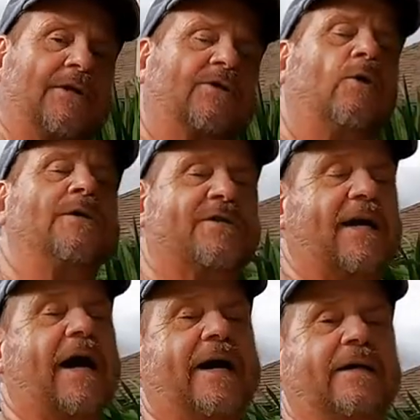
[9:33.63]
let's go
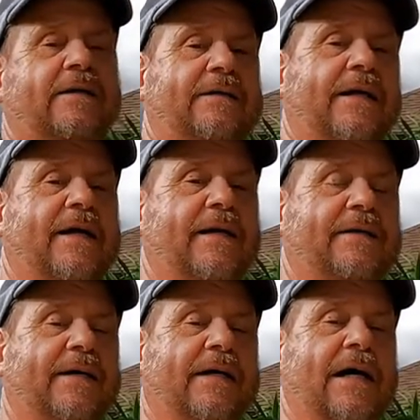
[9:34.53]
inside
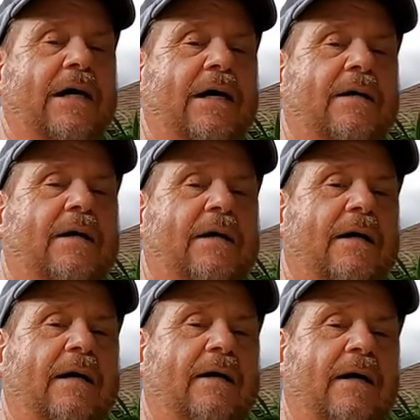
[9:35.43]
and uh,
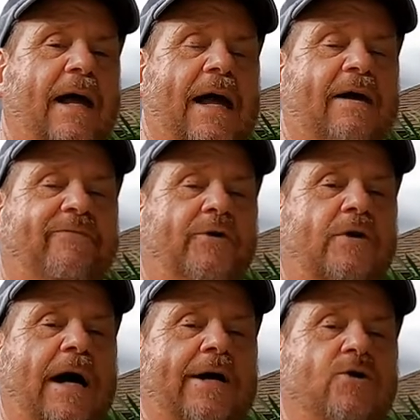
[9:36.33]

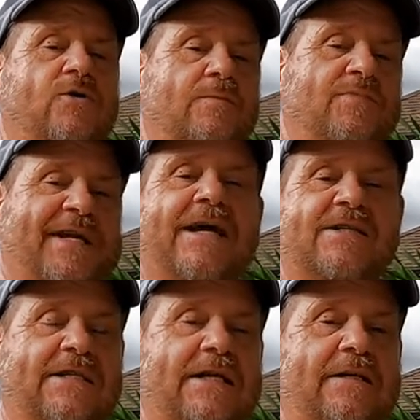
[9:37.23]
after I do some
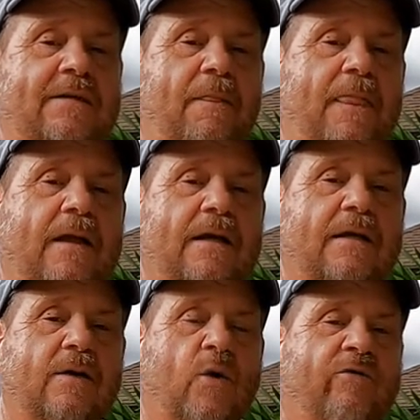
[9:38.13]
testing,
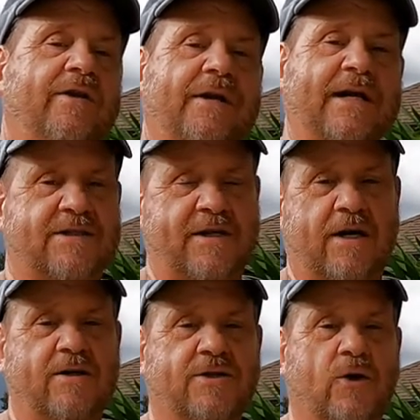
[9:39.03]
over the next
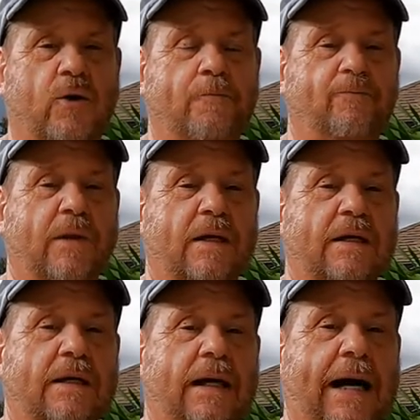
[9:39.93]
day or so.
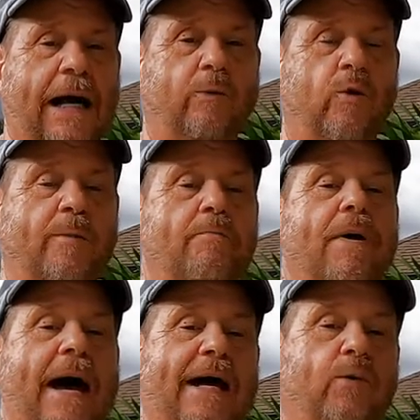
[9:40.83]
I will be
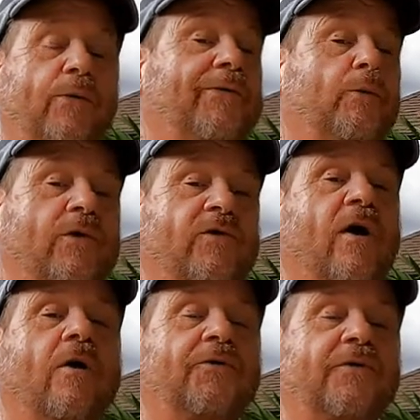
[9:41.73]
back with the
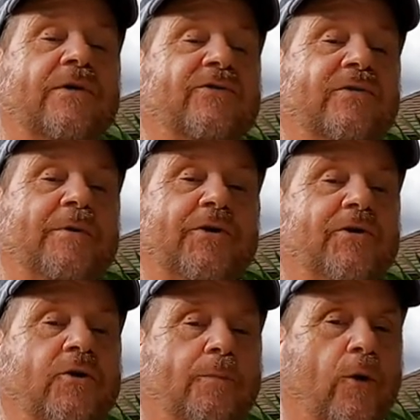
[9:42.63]
results and some
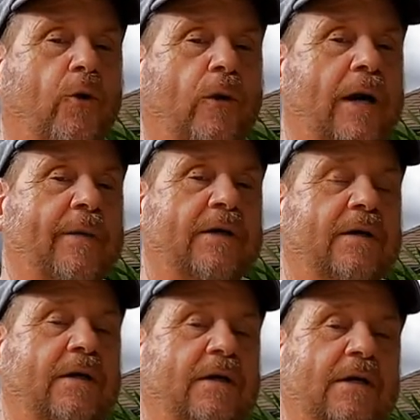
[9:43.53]
additional
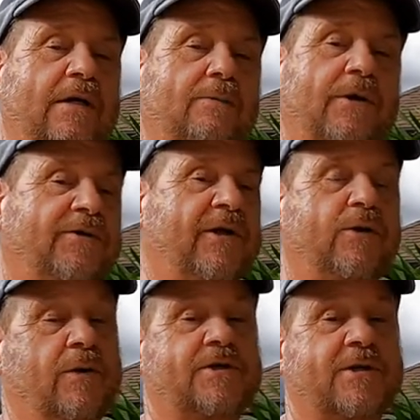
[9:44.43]
programming. But to
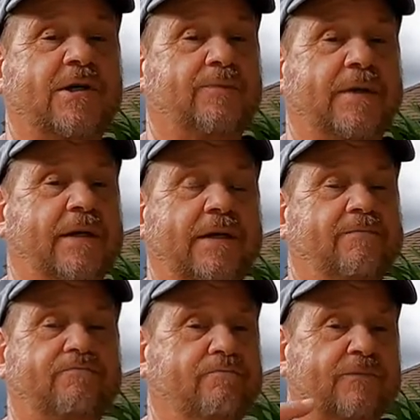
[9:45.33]
you, it's going to
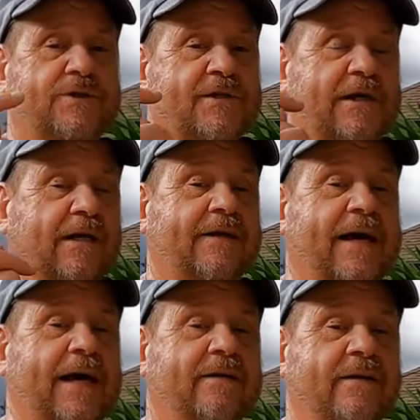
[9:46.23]
be just like
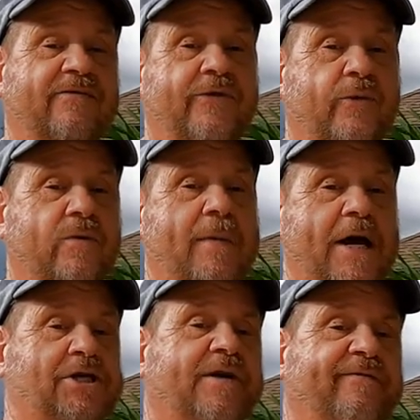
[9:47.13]
that through the
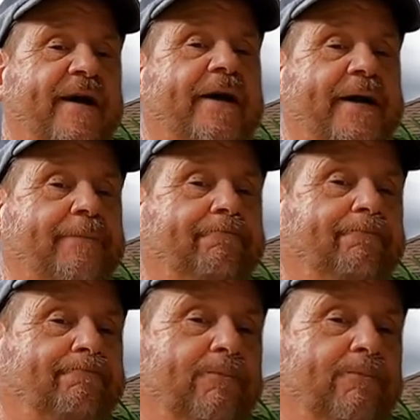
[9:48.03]
magic of editing.